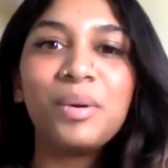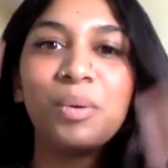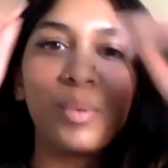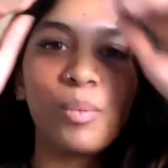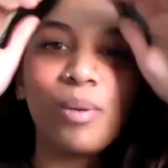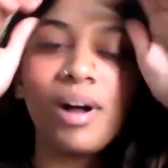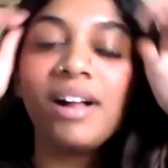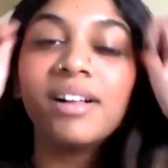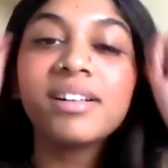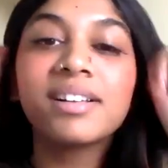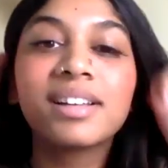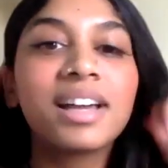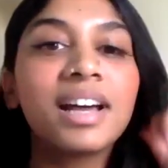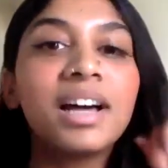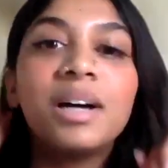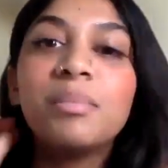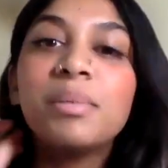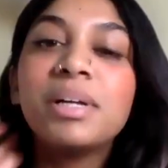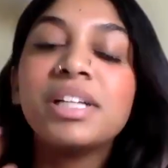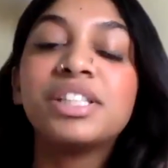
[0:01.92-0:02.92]

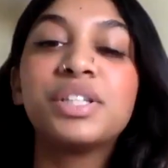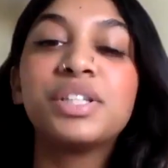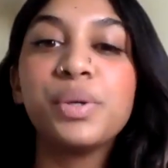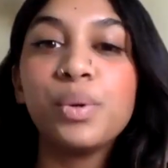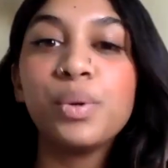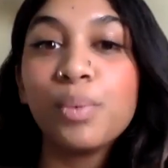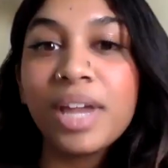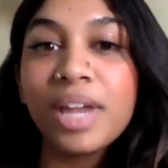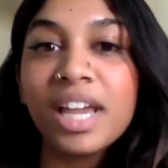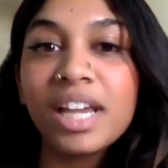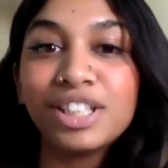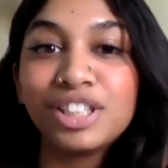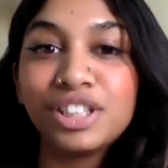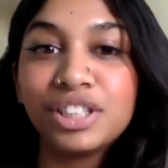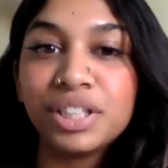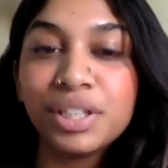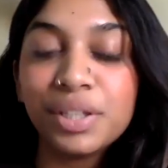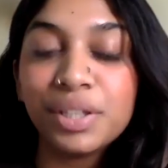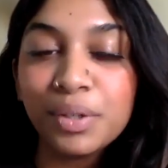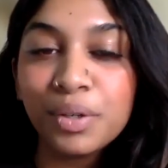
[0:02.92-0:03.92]
Welcome to week
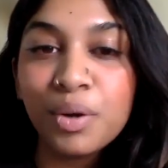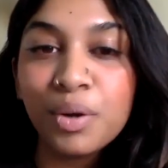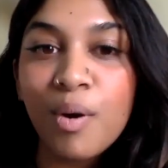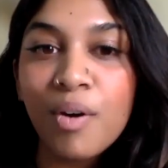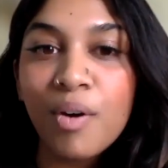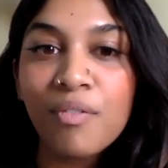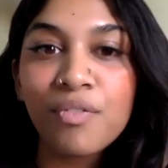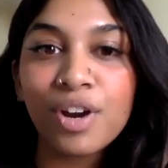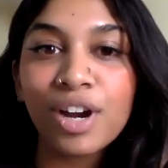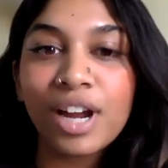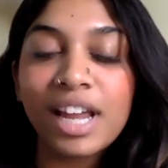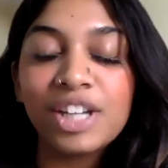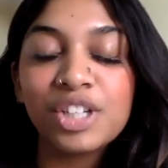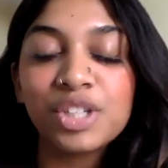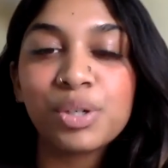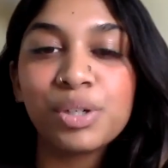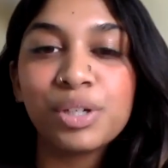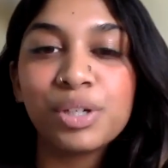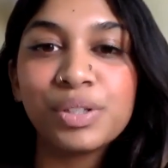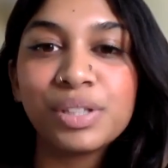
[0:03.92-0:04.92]
2 for
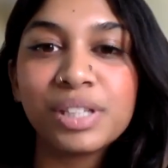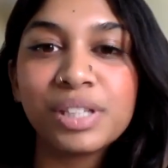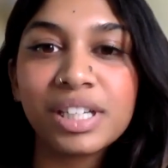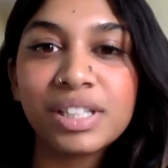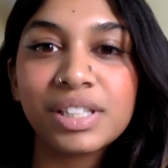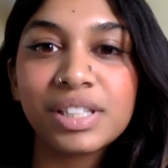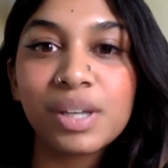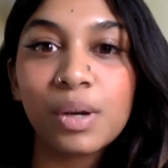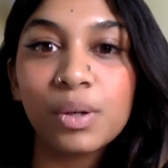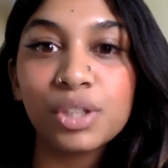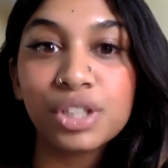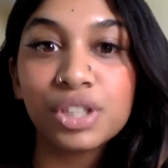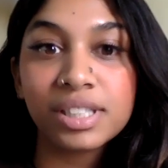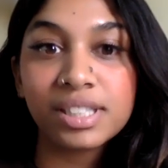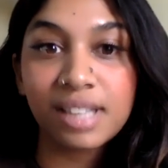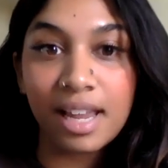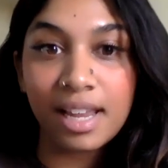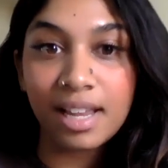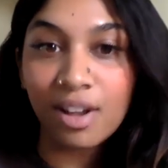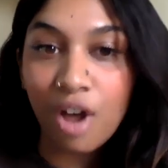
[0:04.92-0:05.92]
introducing social
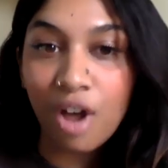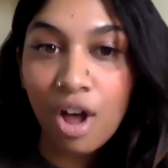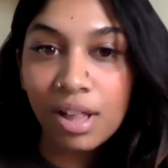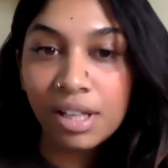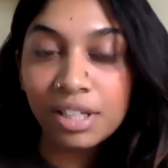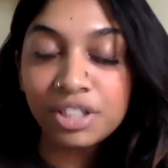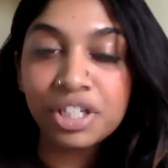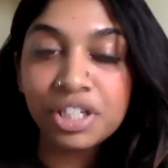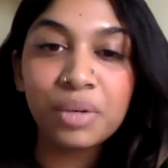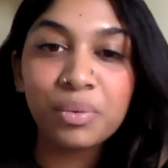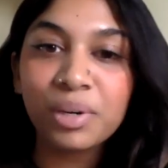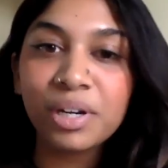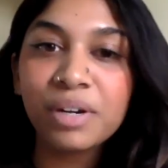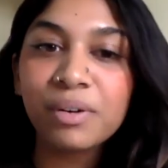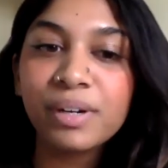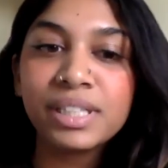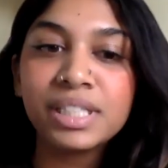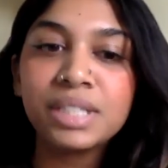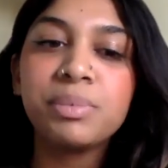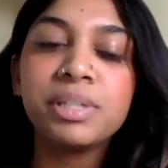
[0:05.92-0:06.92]
psychology. We're
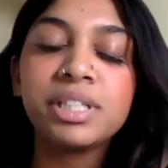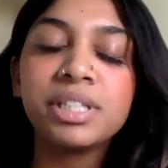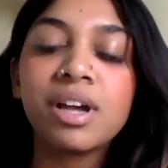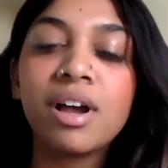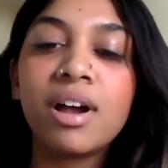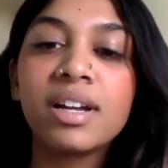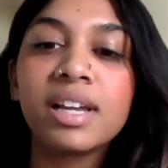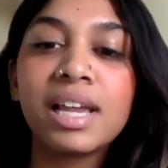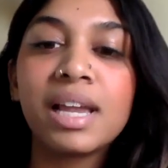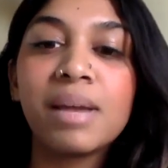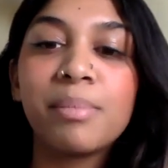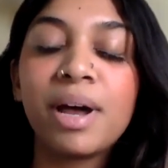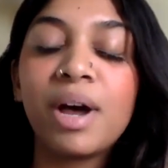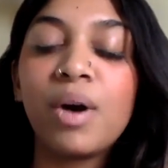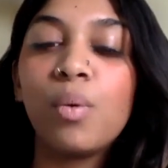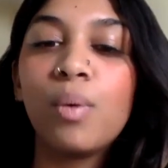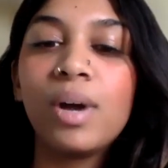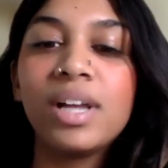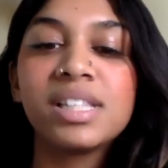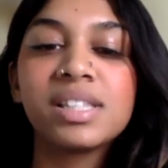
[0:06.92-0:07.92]
going to be talking
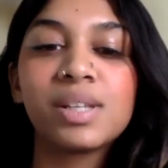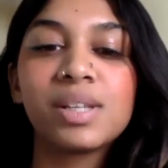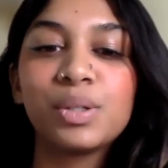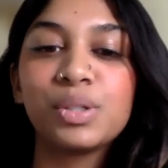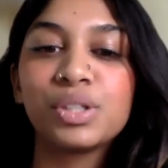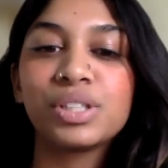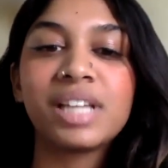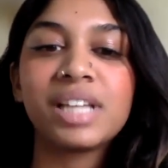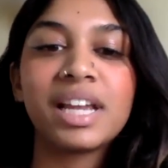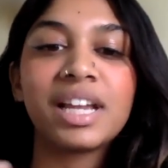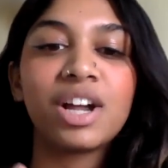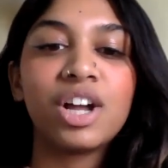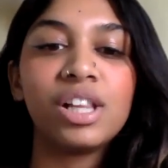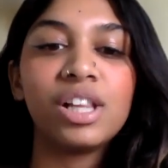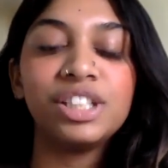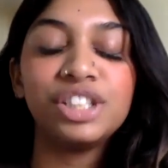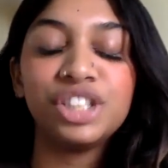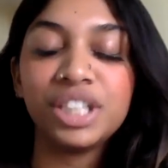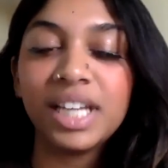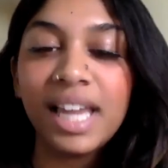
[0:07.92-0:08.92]
about what social
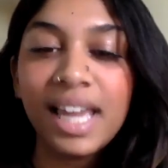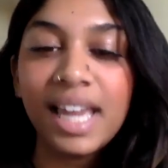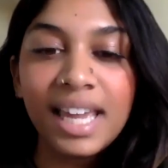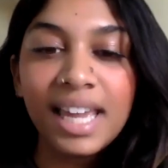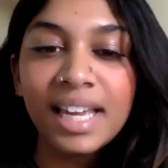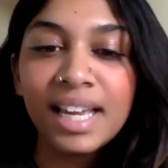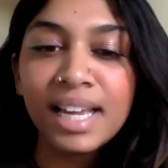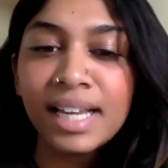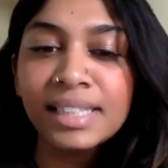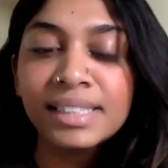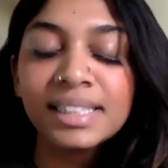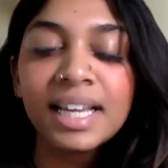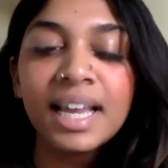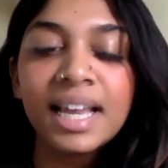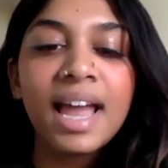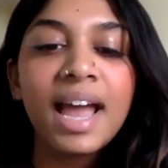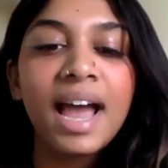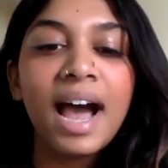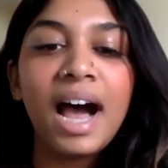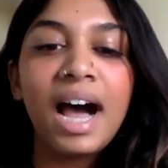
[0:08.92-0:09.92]
psychology is,
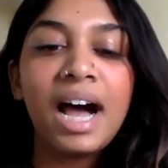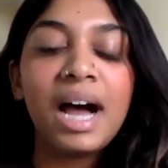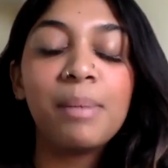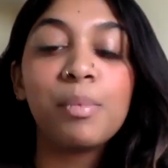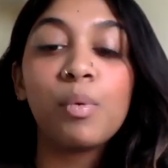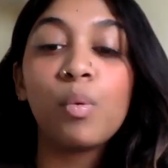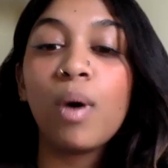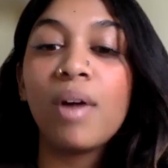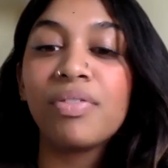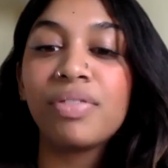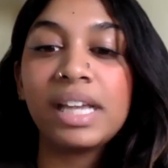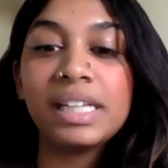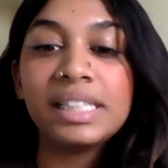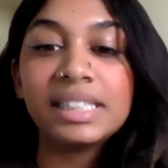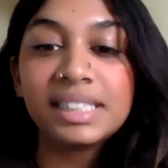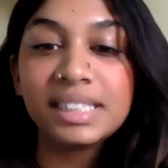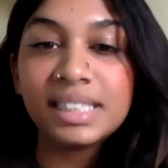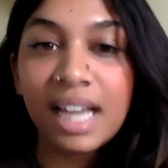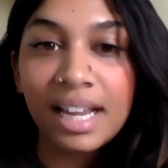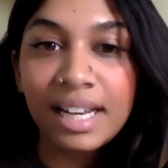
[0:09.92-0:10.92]
what they
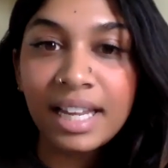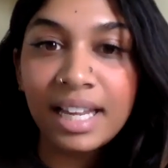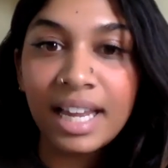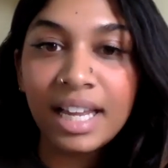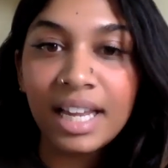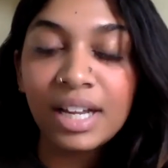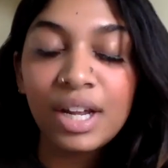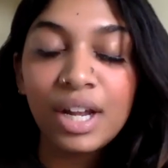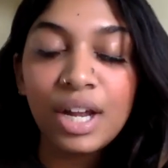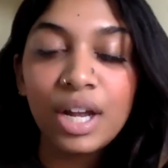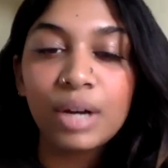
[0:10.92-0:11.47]
study,